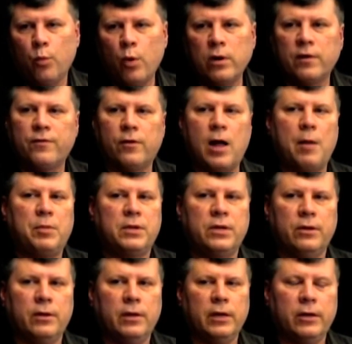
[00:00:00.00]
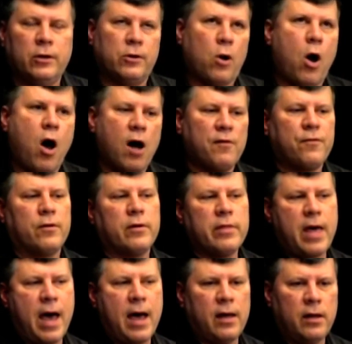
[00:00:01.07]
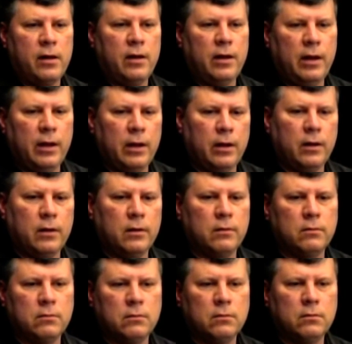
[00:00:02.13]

wonderful opportunity to offer that in